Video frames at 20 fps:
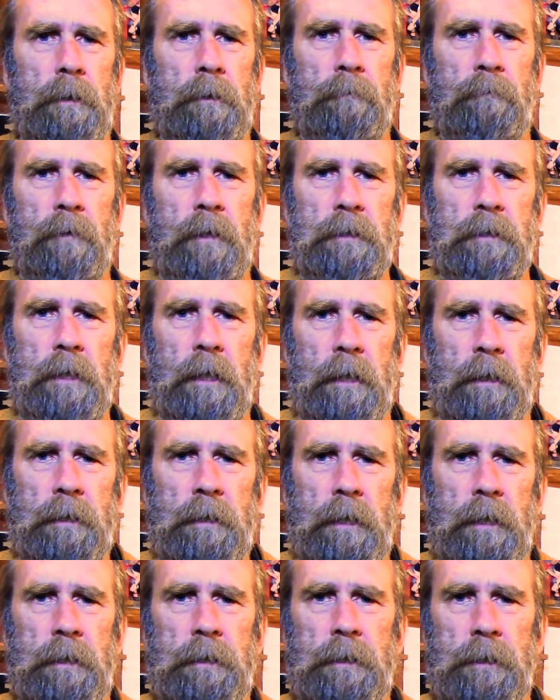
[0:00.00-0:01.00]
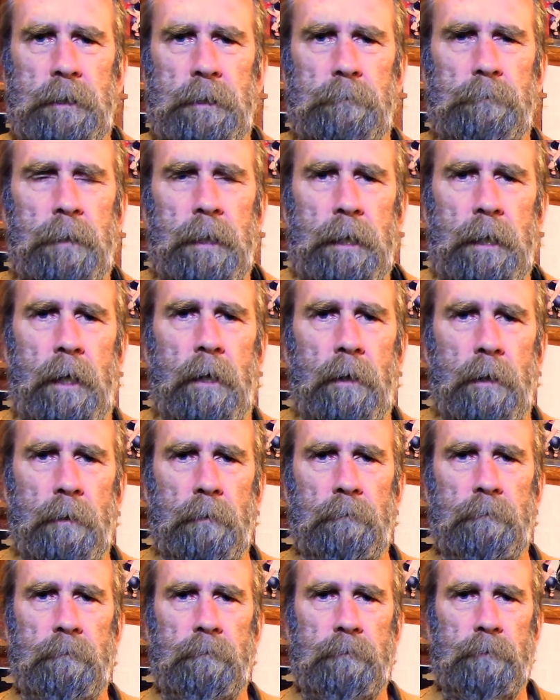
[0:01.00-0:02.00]
vest like this is made out
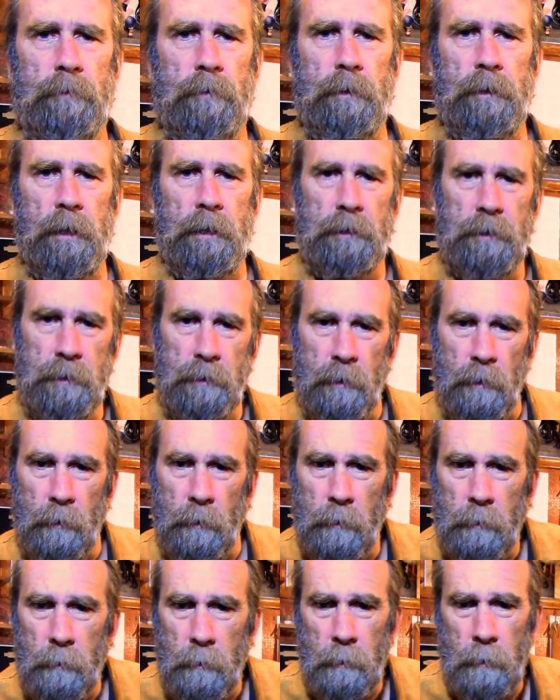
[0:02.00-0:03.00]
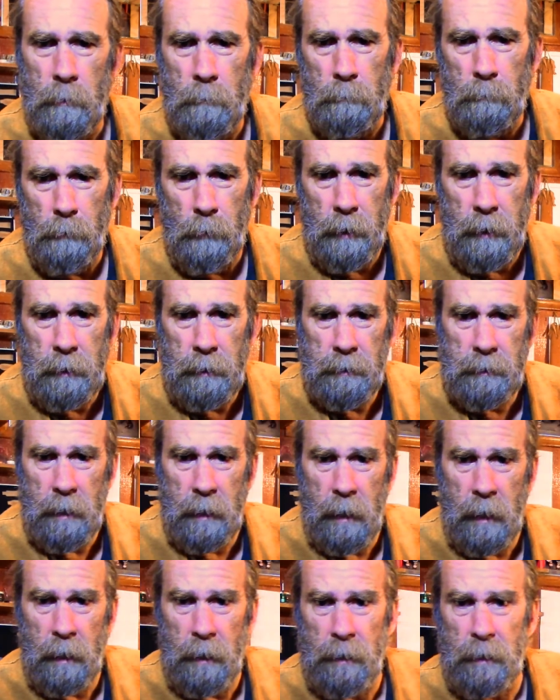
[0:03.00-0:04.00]
of traditional brain
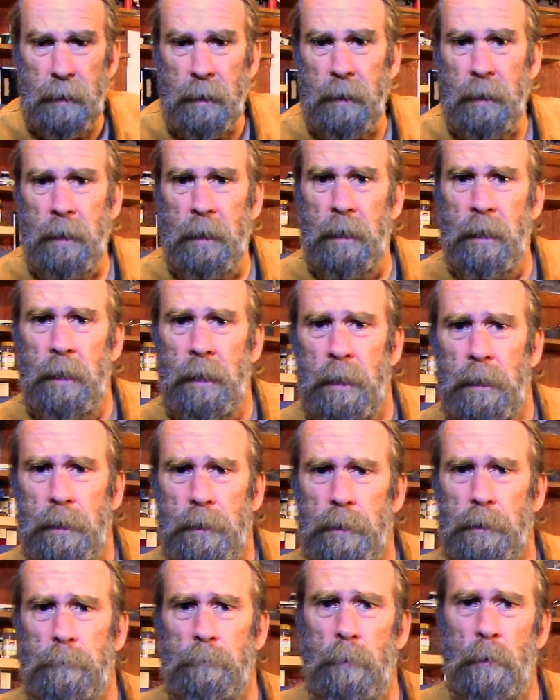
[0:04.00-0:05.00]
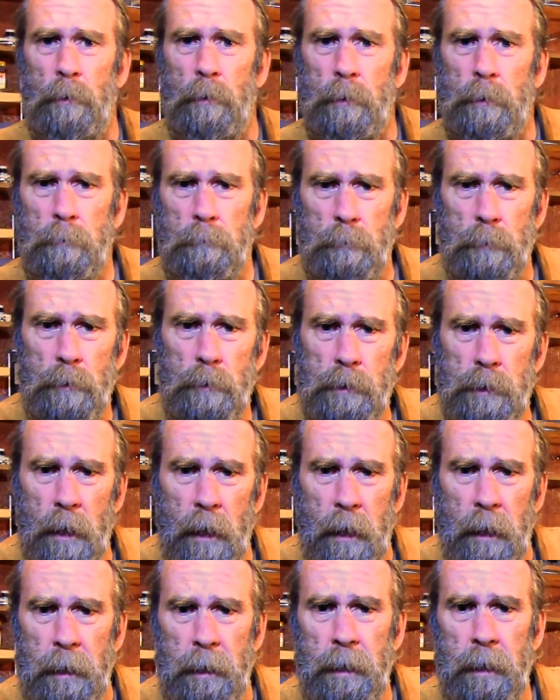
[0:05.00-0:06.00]
tanned smoked moose
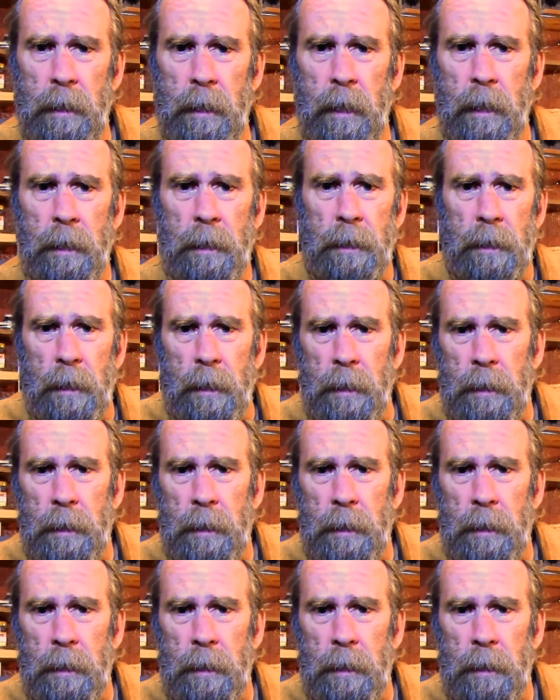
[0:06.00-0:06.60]
hide, and